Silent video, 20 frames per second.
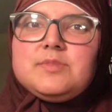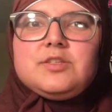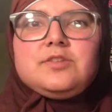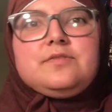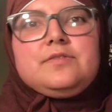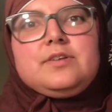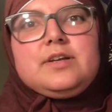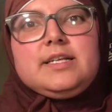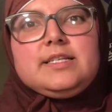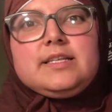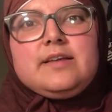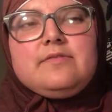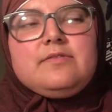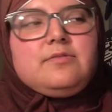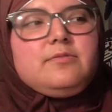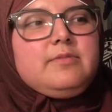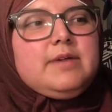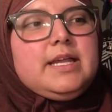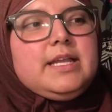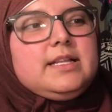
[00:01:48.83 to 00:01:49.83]
So if you guys have a
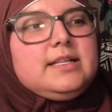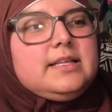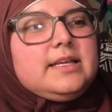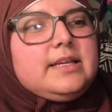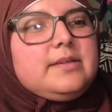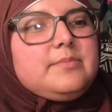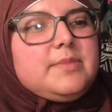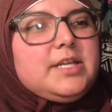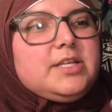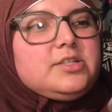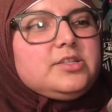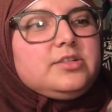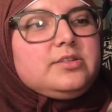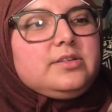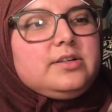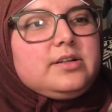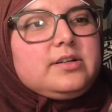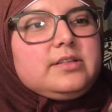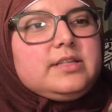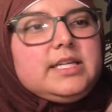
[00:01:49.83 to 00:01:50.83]
way to like make sure
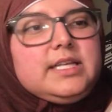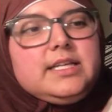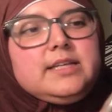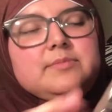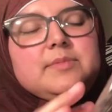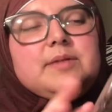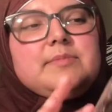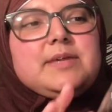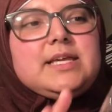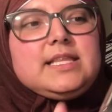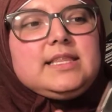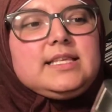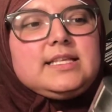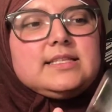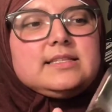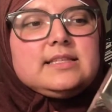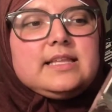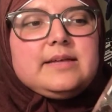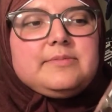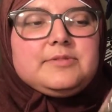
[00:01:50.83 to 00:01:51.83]
they're clean and maybe get
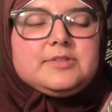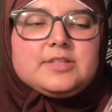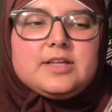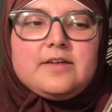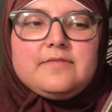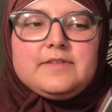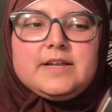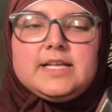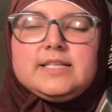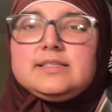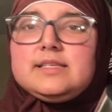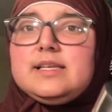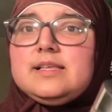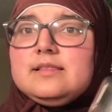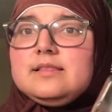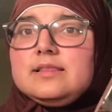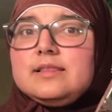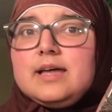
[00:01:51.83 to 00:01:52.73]
these labels off nicely,